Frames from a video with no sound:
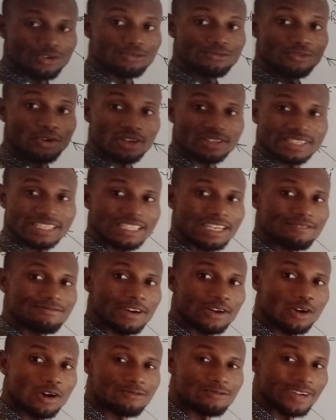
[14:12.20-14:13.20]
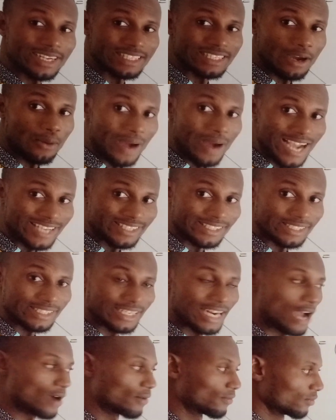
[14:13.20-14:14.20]
We've gotten the value of vector yz
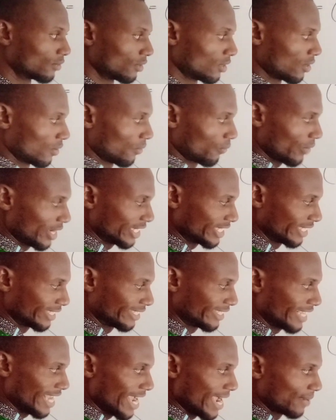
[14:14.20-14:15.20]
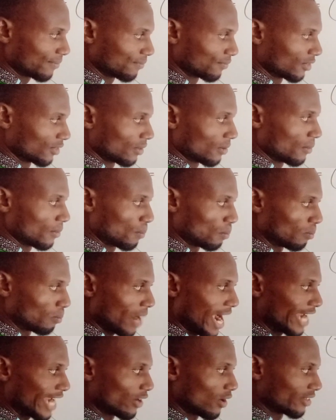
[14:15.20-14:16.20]
now, which is here,
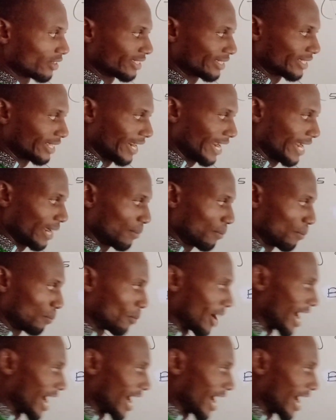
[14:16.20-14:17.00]
minus 3